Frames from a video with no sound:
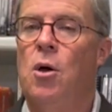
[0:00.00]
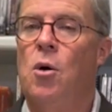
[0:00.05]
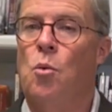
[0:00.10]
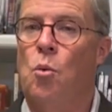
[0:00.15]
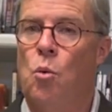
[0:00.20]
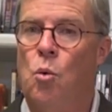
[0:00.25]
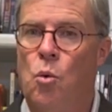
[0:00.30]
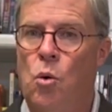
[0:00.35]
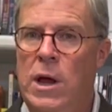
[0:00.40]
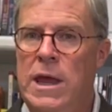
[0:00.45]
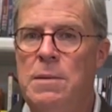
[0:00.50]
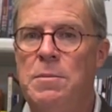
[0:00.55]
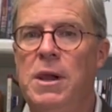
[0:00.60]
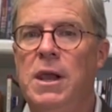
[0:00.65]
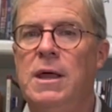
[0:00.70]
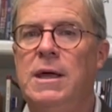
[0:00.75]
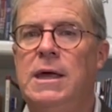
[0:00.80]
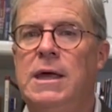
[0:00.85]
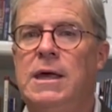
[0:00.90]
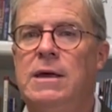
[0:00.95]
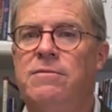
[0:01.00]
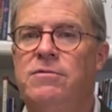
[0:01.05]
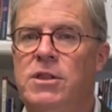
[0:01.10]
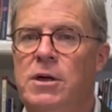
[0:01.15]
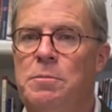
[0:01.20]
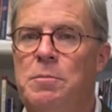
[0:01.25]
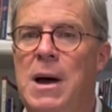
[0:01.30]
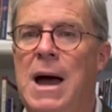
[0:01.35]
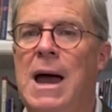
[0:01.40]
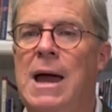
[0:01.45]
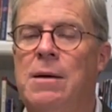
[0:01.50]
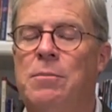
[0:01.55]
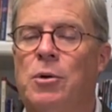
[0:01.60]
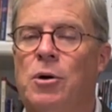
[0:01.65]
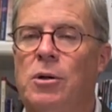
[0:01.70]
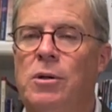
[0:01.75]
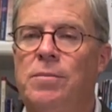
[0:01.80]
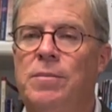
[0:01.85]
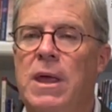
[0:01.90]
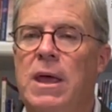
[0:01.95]
We believe the
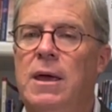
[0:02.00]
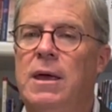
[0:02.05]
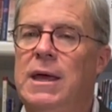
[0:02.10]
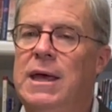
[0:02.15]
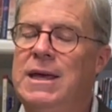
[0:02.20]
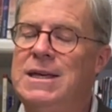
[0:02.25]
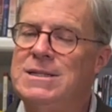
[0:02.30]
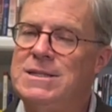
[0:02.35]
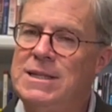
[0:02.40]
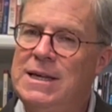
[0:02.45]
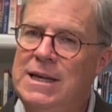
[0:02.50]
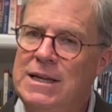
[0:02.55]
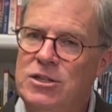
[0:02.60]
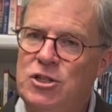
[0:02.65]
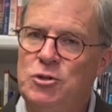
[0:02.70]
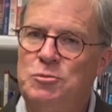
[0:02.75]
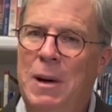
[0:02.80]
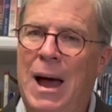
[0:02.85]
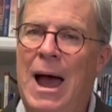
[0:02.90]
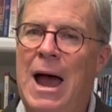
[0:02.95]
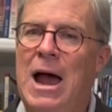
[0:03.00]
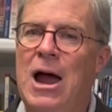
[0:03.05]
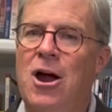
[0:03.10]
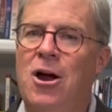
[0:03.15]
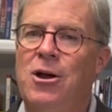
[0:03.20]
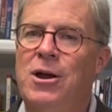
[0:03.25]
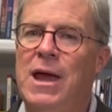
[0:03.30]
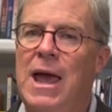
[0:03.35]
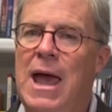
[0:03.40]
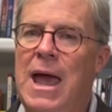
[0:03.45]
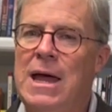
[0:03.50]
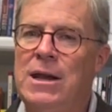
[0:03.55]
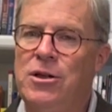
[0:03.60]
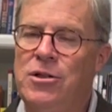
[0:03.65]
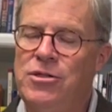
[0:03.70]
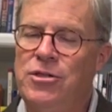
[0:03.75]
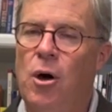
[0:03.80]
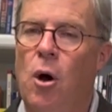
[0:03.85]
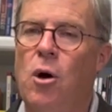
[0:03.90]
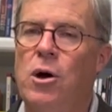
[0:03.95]
Bible is the inspired and
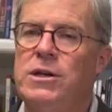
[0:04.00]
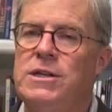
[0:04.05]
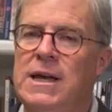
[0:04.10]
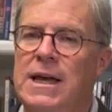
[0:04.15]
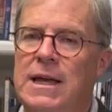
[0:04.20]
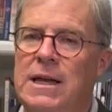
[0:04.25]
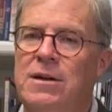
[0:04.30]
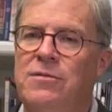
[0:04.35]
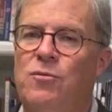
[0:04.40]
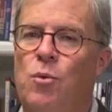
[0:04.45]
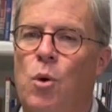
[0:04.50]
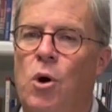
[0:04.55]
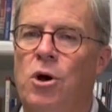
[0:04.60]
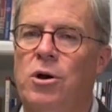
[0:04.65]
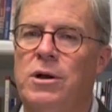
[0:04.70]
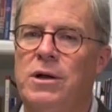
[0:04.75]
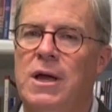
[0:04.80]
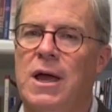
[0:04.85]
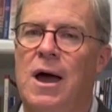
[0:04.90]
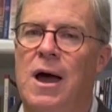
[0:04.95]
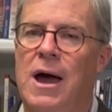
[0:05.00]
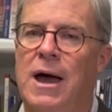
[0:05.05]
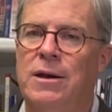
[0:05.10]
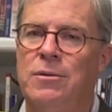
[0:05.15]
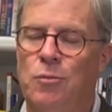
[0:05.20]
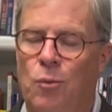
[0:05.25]
authoritative Word of God.